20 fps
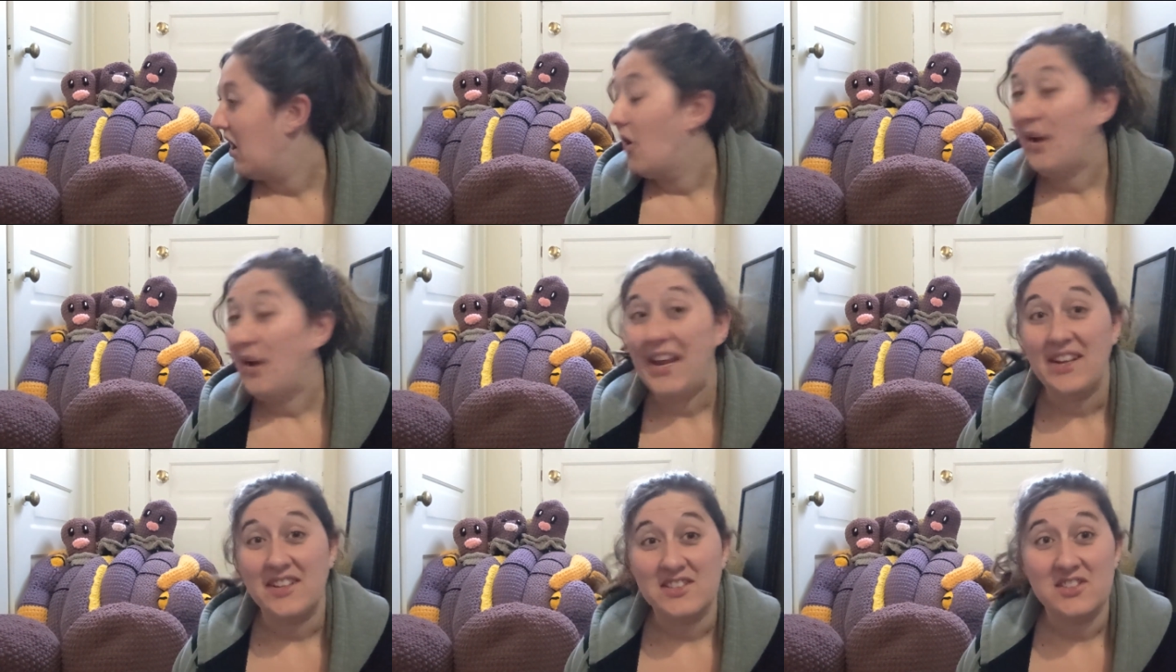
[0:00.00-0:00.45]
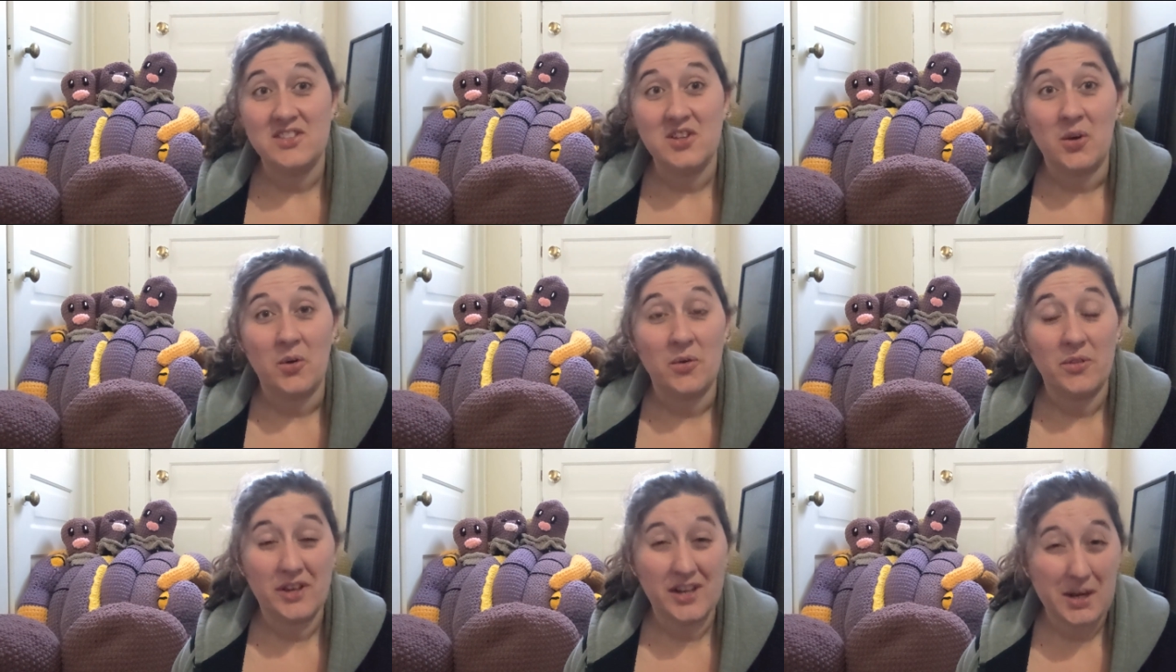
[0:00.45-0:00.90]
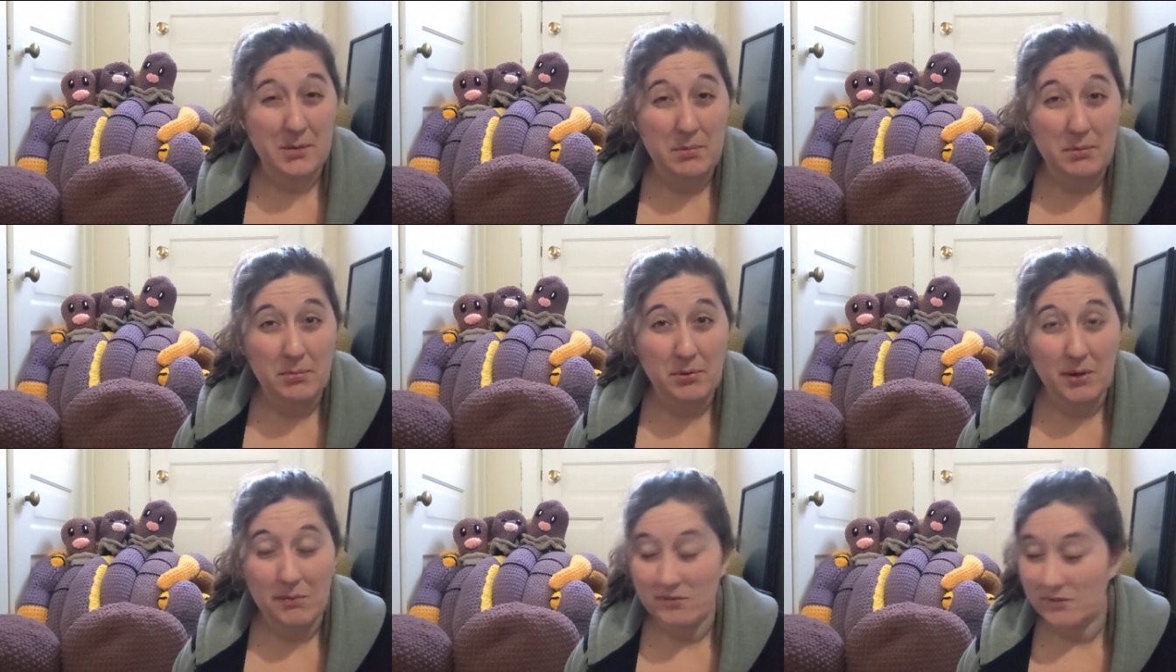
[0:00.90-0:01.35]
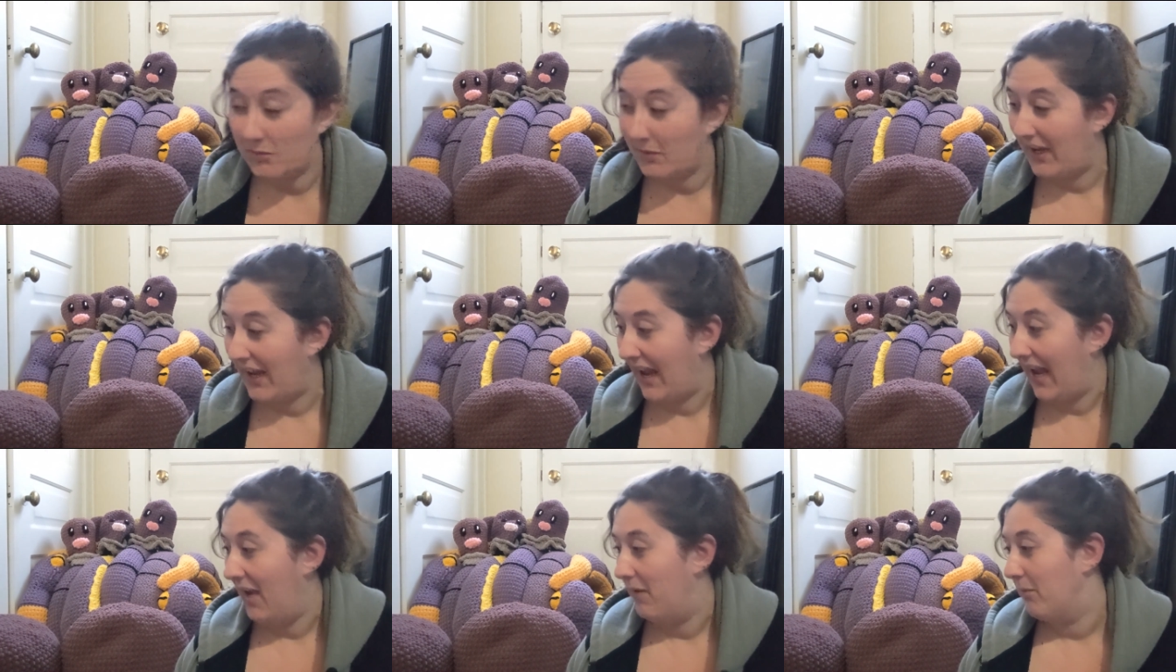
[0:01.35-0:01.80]
Okay, so the couple problems
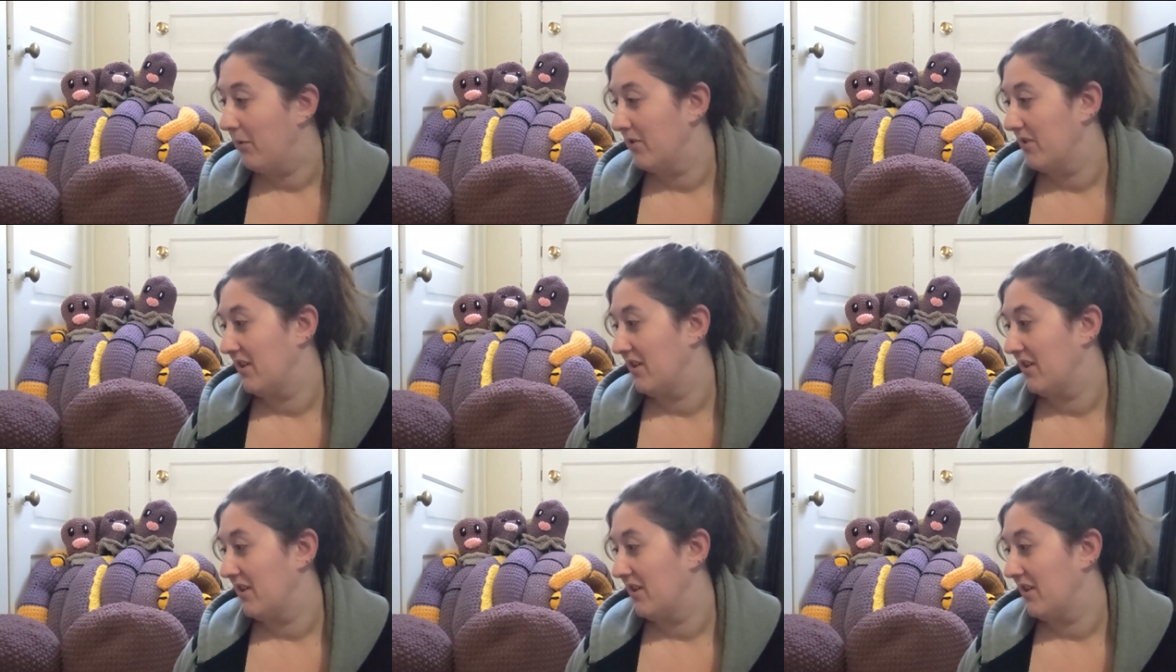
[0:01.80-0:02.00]
we had,